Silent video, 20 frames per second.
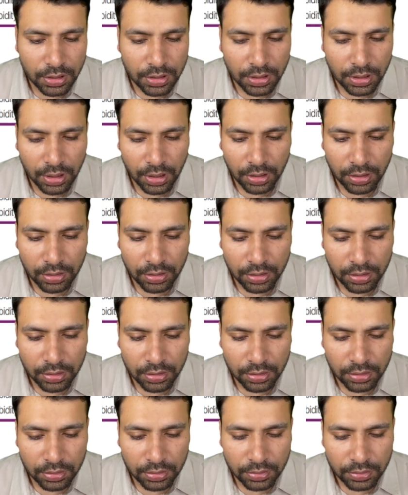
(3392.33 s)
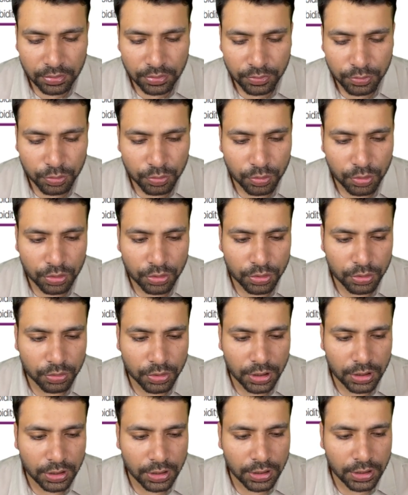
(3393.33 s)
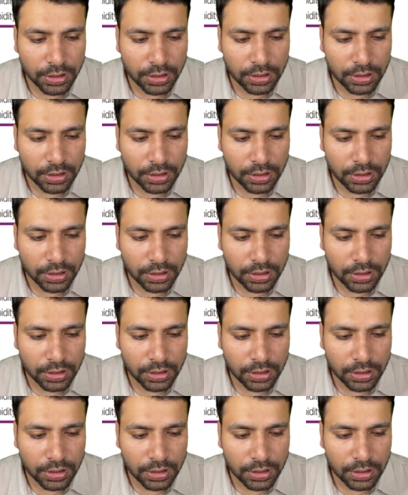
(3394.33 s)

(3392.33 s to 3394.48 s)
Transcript: and if you want, you can read it.